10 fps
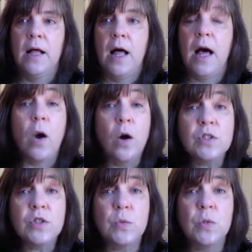I
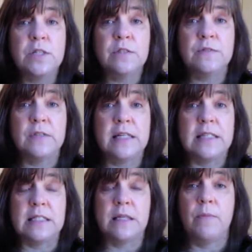also want to
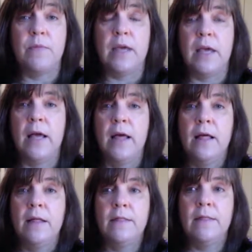find something
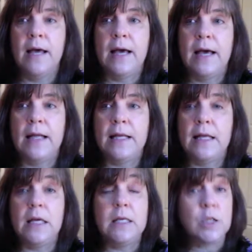that
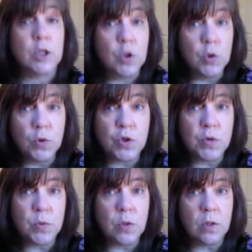is
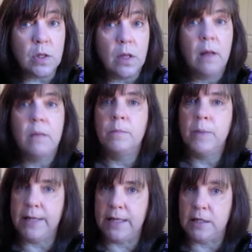unusual
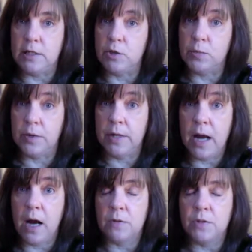but easy to
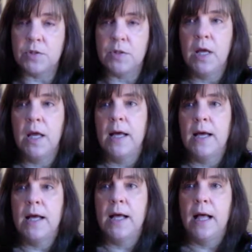pronounce.
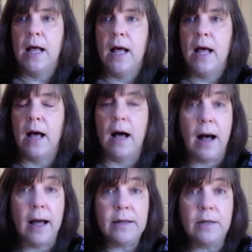
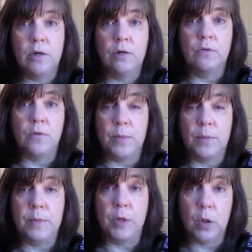I know for me
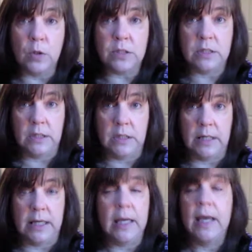
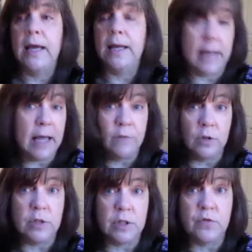personally, and I have
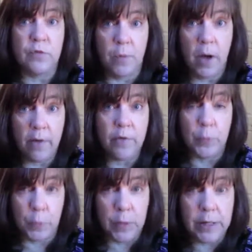heard this from other
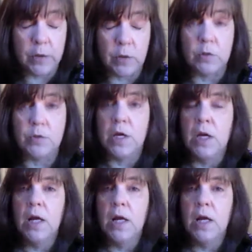readers,